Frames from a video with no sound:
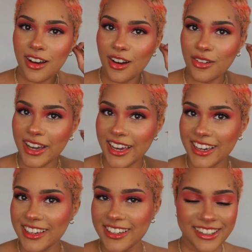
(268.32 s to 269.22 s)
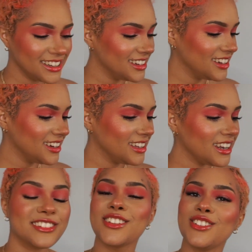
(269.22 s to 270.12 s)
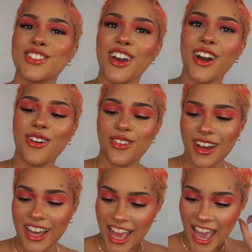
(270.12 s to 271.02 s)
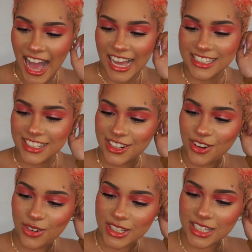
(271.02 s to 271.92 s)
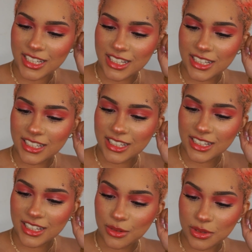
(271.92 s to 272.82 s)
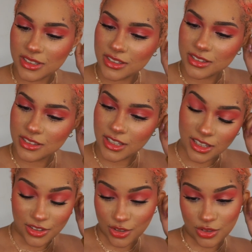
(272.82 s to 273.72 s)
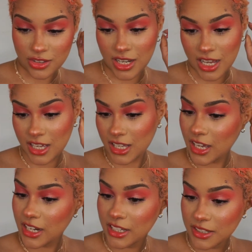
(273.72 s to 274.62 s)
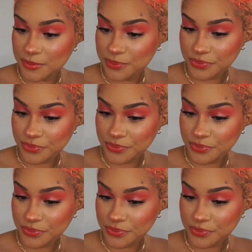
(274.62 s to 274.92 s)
Okay. That's good to know. I didn't know he was, he used to date Kehlani.